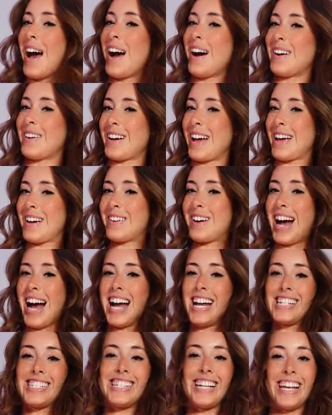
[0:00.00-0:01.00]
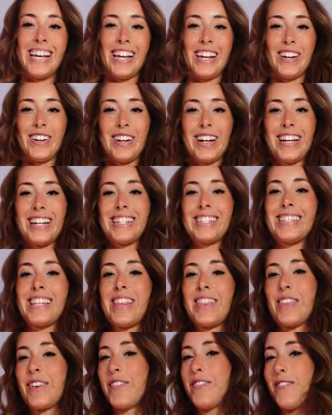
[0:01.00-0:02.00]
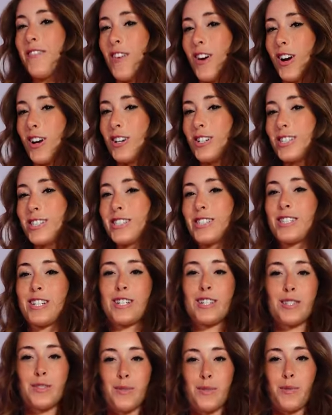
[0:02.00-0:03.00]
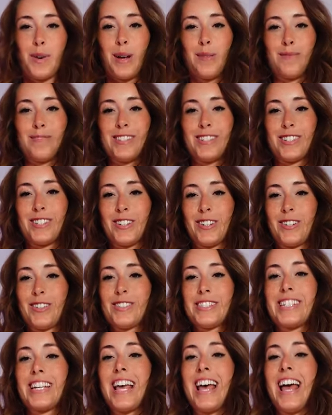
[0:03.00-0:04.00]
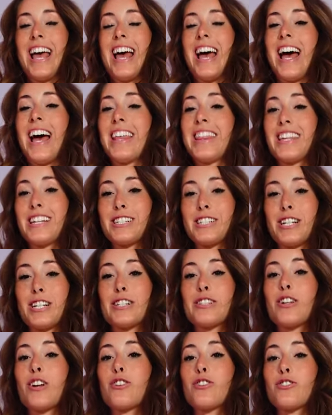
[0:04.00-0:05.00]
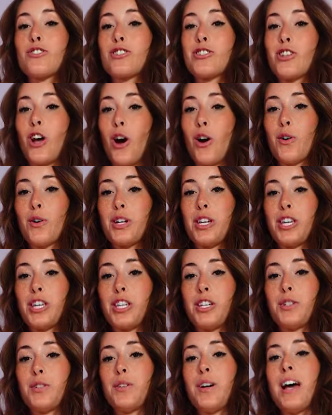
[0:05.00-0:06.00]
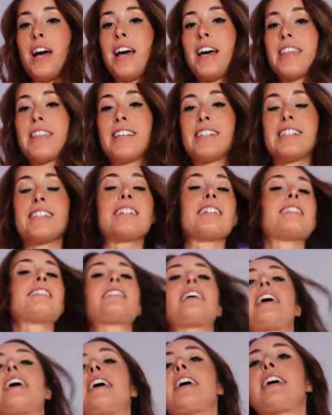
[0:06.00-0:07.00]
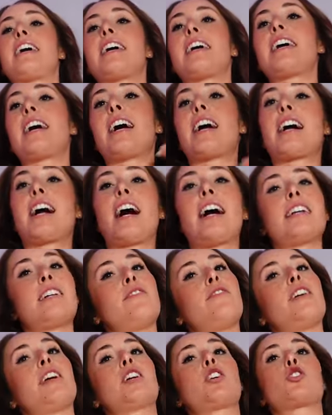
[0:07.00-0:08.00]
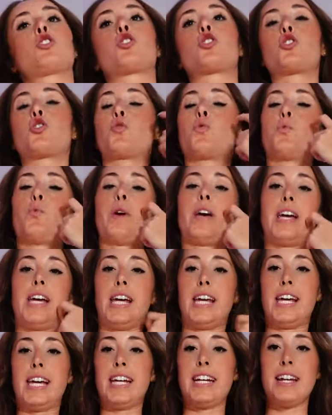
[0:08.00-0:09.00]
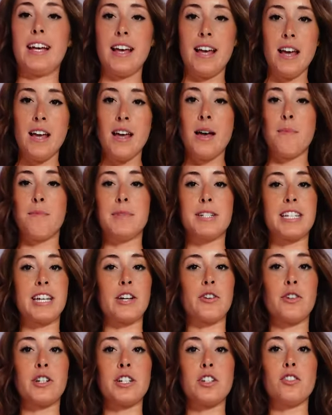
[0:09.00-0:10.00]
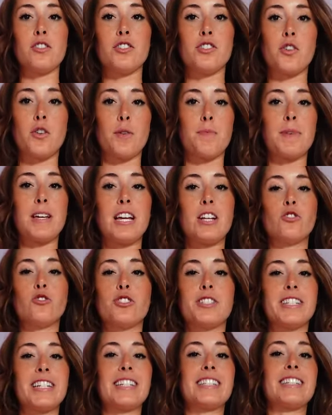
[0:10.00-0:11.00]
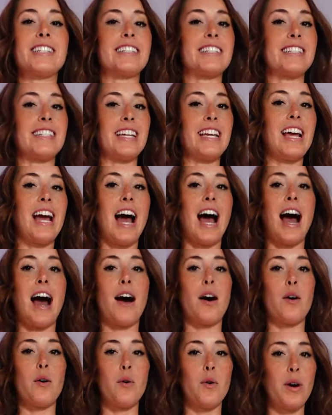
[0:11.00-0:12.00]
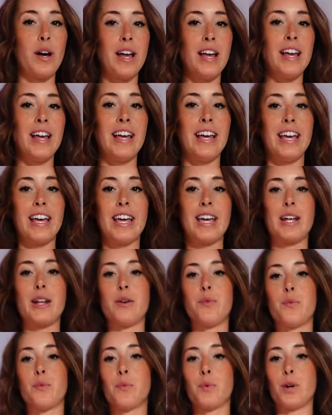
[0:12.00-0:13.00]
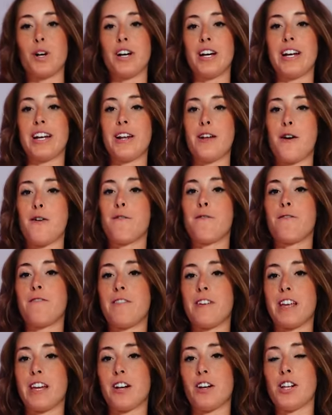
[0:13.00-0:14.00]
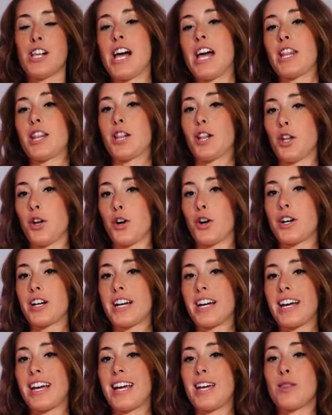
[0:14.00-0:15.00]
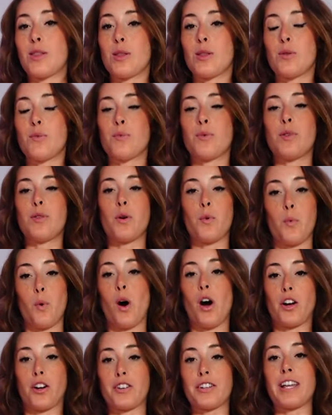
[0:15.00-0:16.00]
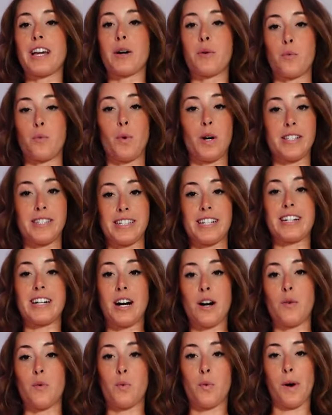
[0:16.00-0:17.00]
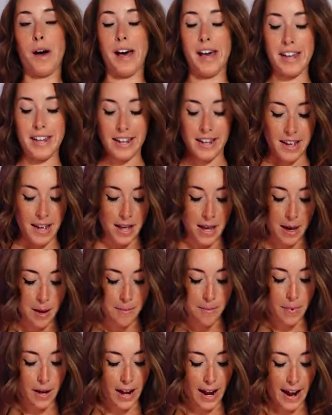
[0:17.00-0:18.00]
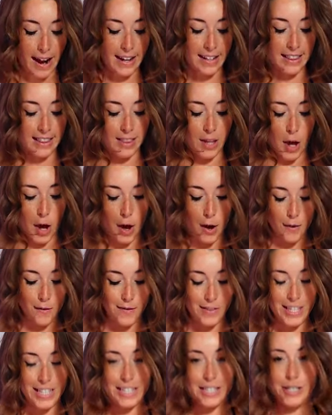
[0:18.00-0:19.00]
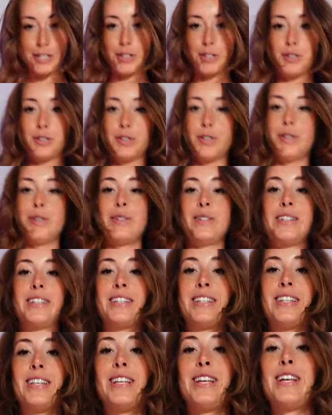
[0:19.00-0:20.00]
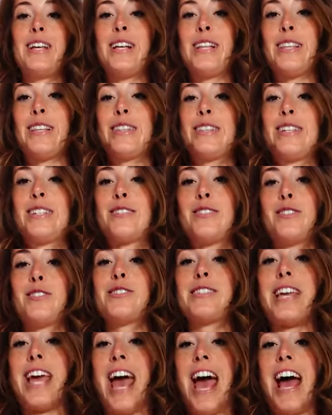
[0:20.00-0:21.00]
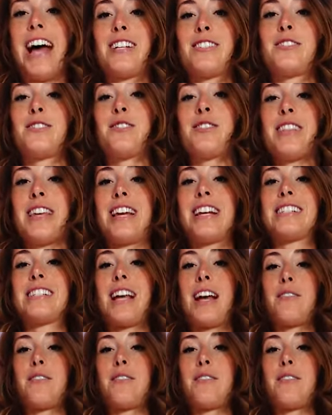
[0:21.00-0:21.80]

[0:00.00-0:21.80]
Okay guys, here is the first swimsuit, and this is so cute. This is a kind of like suede material, so it'd be interesting to see how it would feel and look in the water, like once it got wet. But I love these little tassel things.